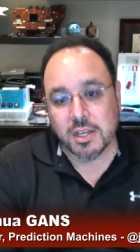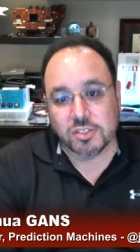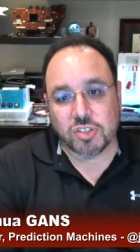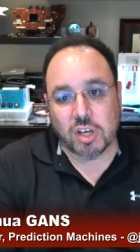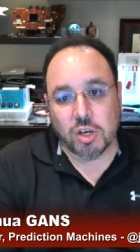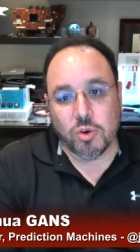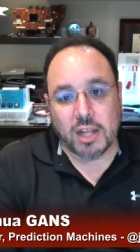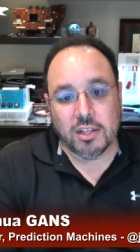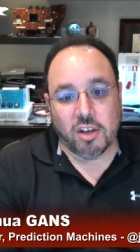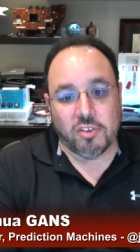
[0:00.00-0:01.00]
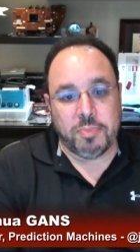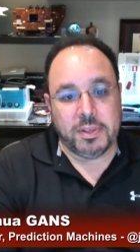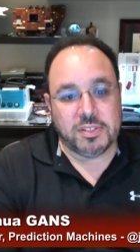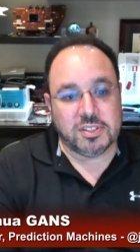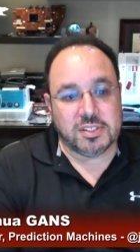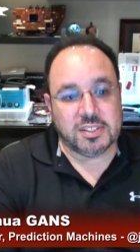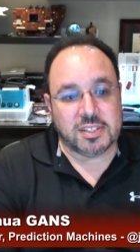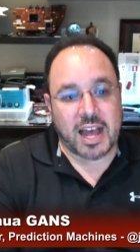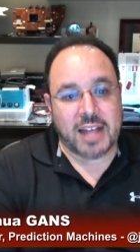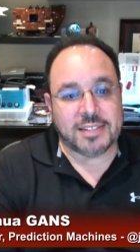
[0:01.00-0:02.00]
So a lot of businesses
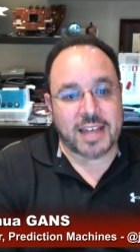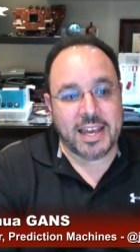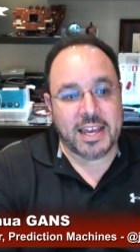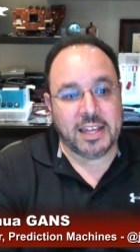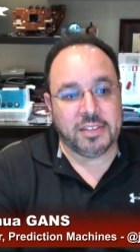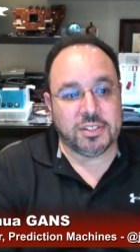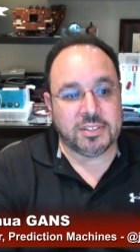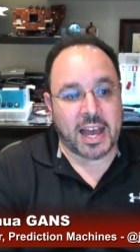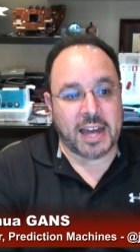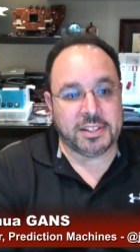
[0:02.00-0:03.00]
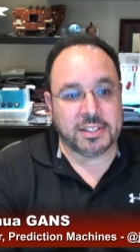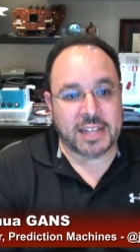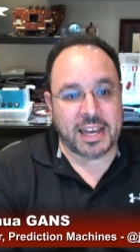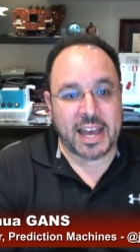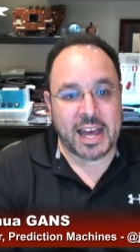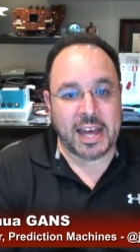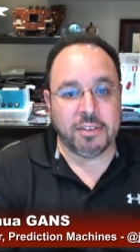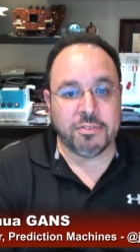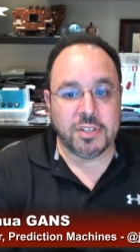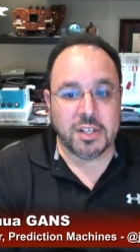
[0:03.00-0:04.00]
are taking the data that they
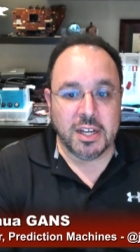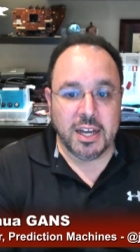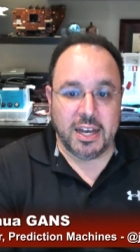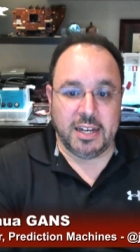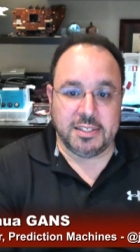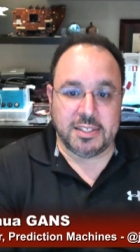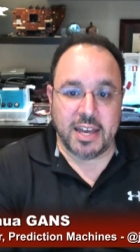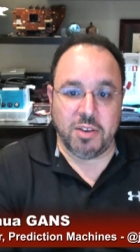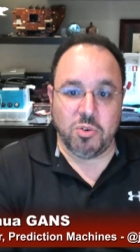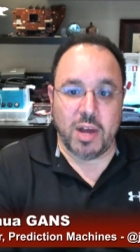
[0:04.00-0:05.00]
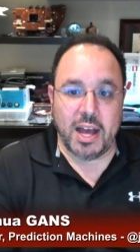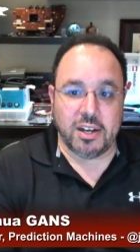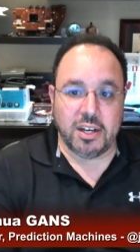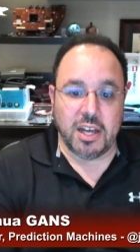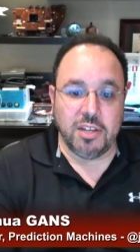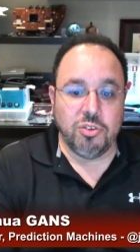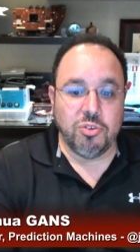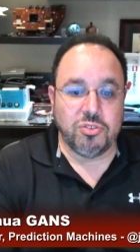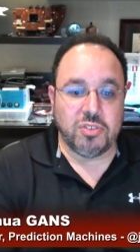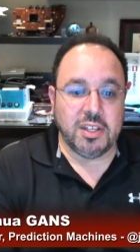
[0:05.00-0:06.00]
have and are saying, well, how can I
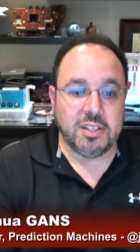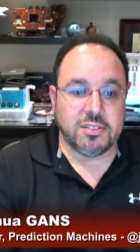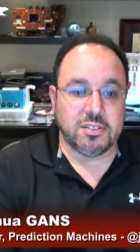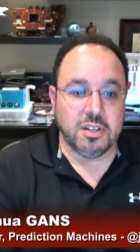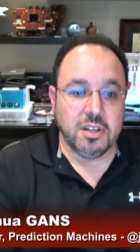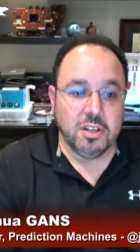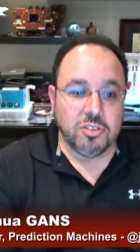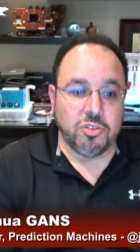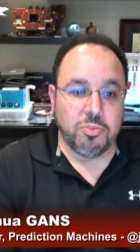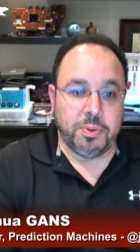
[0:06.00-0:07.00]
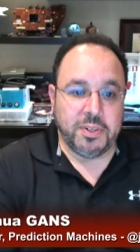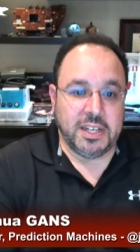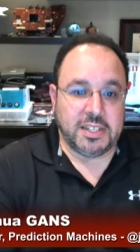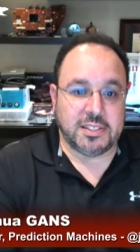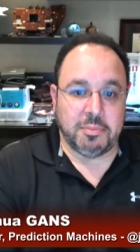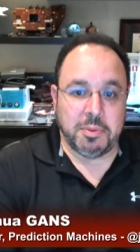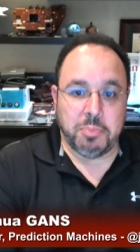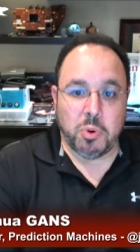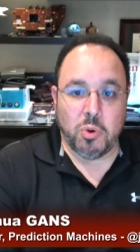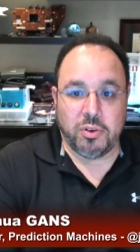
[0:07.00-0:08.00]
use this to predict some
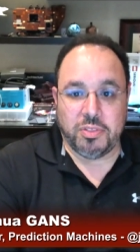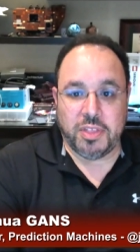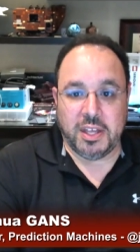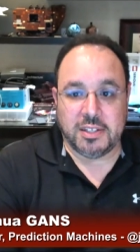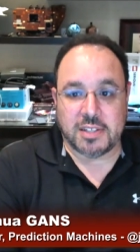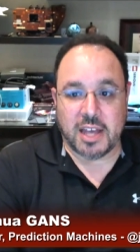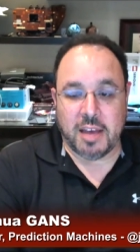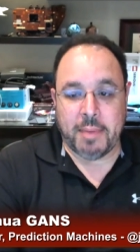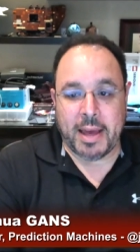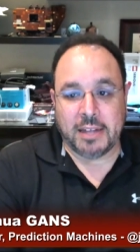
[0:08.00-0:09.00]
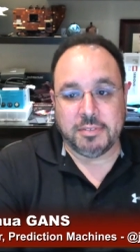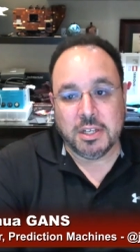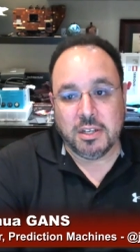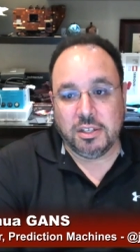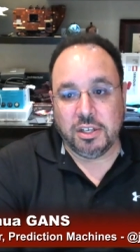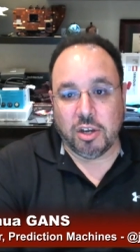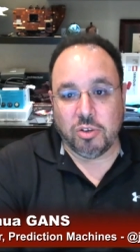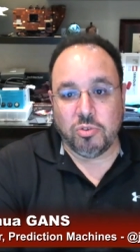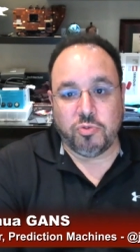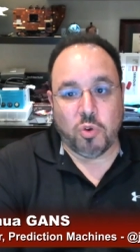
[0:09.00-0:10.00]
important things about, you
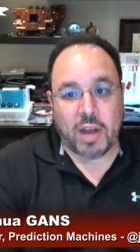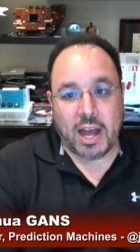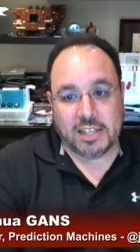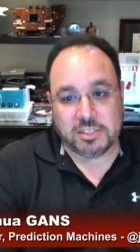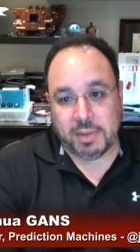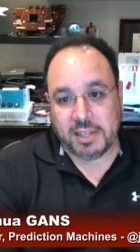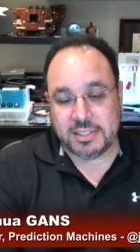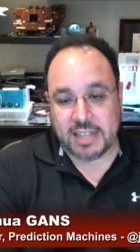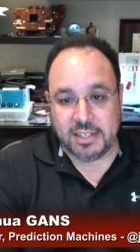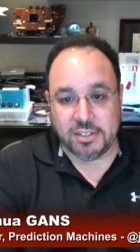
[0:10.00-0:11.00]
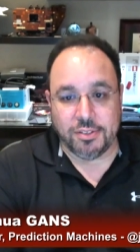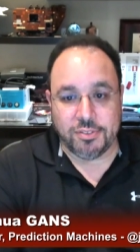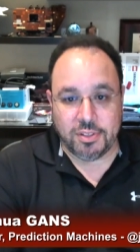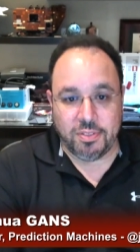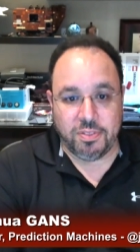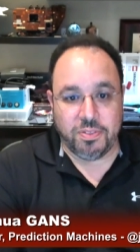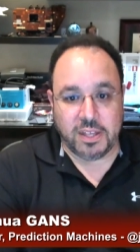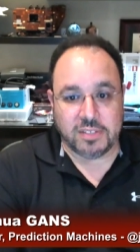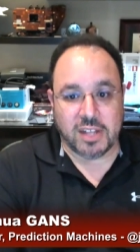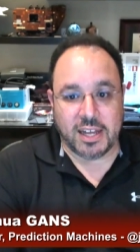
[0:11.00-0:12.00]
know, forecast my sales and
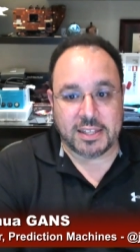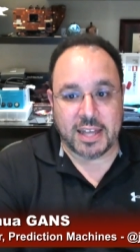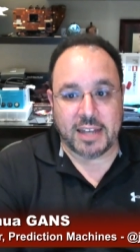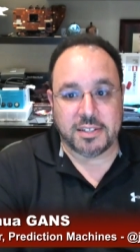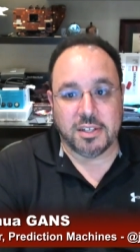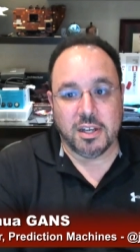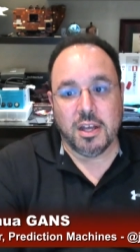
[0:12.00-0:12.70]
things like that.